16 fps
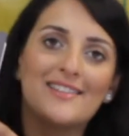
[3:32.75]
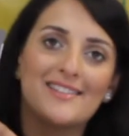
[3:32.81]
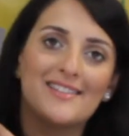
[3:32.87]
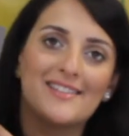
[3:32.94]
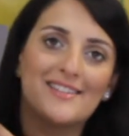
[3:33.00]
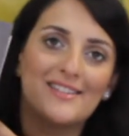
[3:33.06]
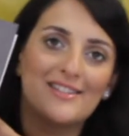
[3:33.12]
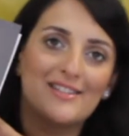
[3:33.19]

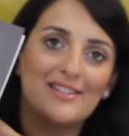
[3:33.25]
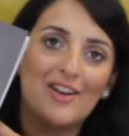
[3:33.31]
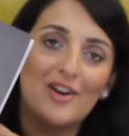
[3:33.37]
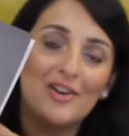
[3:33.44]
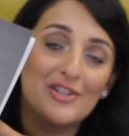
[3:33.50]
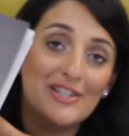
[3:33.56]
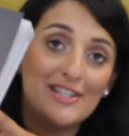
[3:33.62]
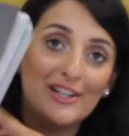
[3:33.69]
is
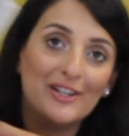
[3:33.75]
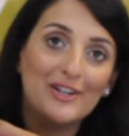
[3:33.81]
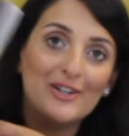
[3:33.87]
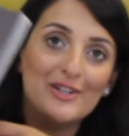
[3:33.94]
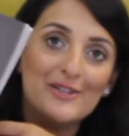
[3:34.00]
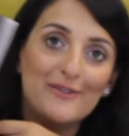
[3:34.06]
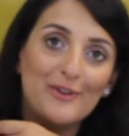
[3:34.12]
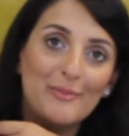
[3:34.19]
our
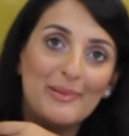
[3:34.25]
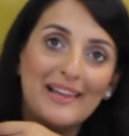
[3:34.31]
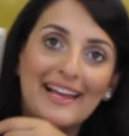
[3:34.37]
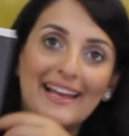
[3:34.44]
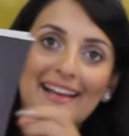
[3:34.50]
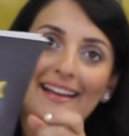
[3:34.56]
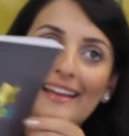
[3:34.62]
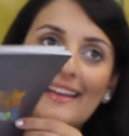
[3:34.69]
stickers for
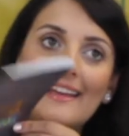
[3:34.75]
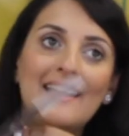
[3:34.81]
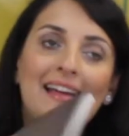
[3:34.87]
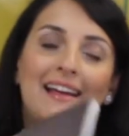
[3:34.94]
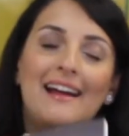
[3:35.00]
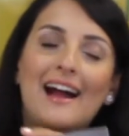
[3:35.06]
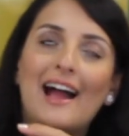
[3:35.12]
planning.